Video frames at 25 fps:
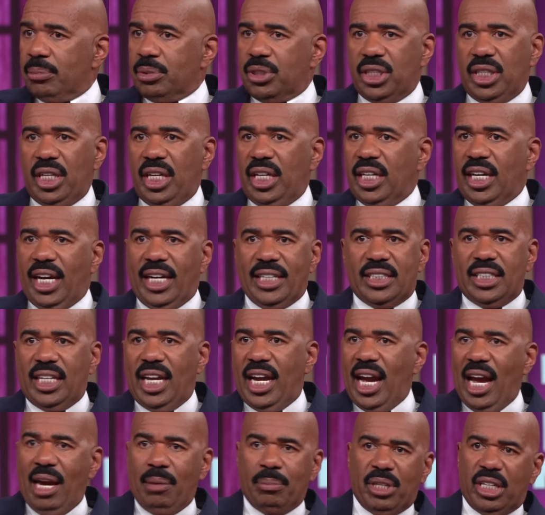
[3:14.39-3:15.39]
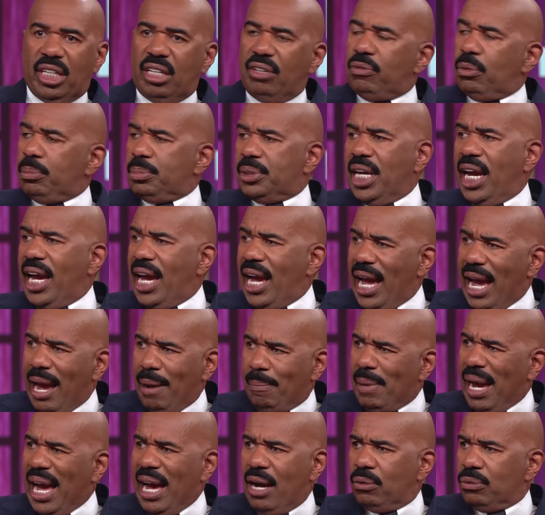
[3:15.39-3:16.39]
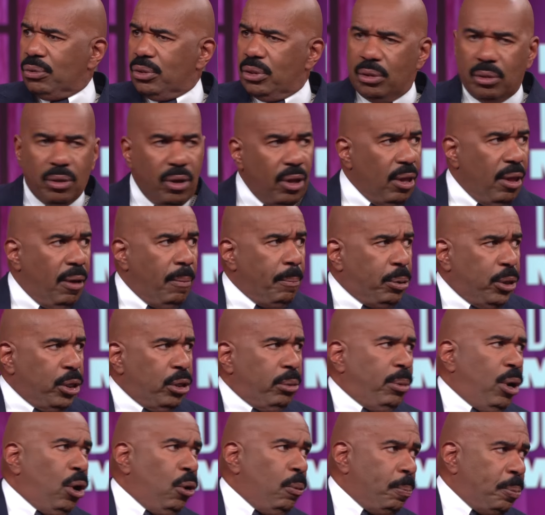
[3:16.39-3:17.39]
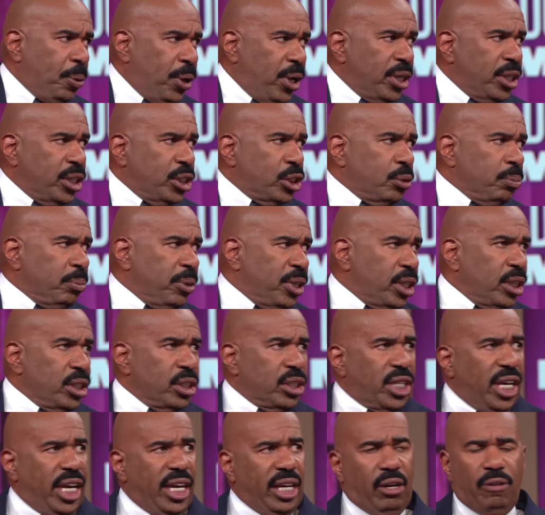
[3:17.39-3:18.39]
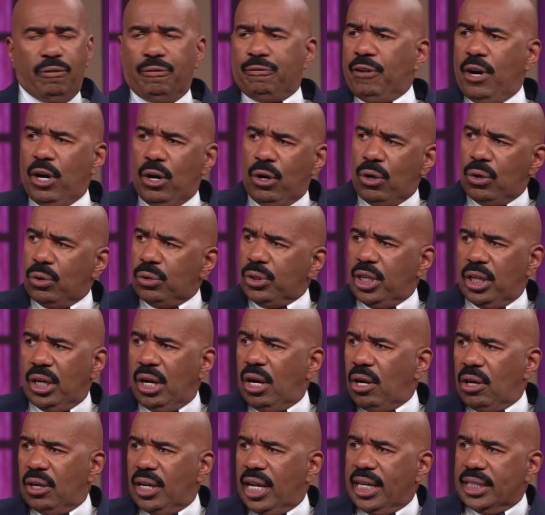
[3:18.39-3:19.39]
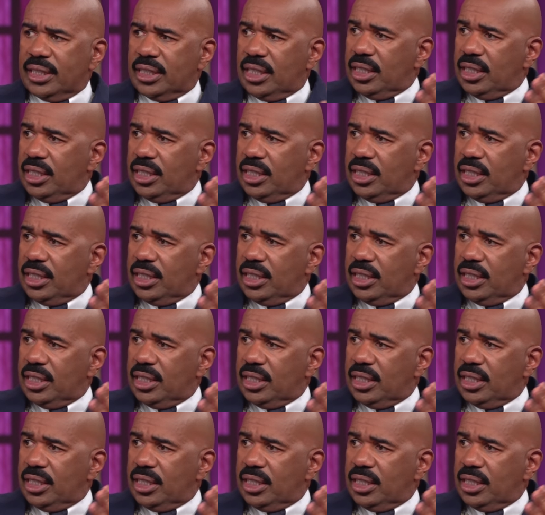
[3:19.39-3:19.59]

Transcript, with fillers: She ain't got time to give them time out and put them on punishment and take a phone and all like